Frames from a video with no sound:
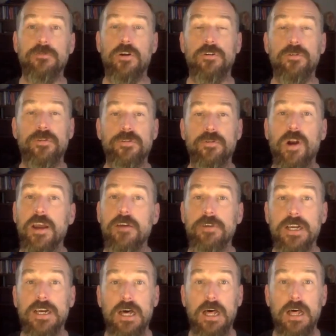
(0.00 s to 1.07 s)
own
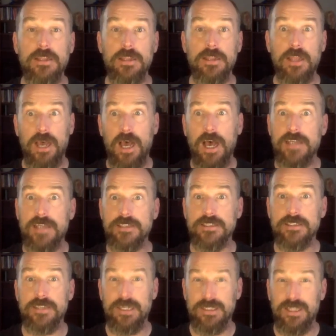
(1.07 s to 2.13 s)
thriving a
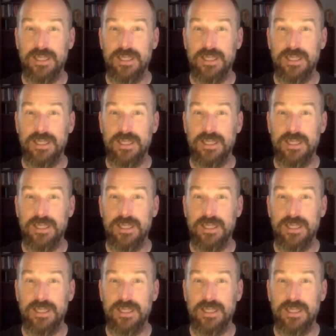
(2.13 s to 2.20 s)
lot.